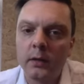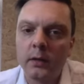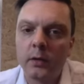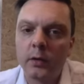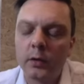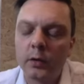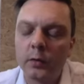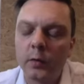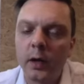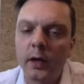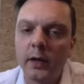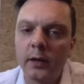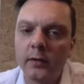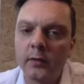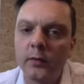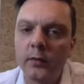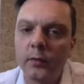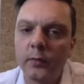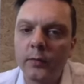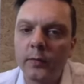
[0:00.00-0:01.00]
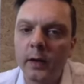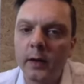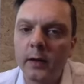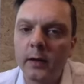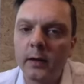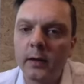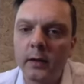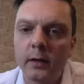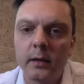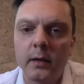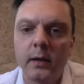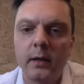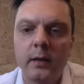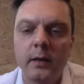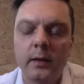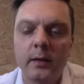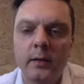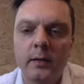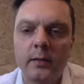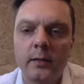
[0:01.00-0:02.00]
grind is too fine.
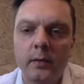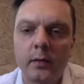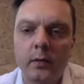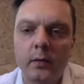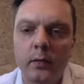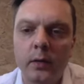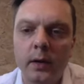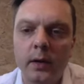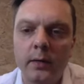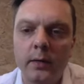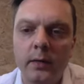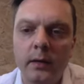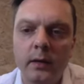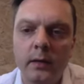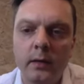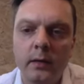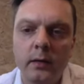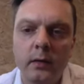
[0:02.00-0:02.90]
So I think,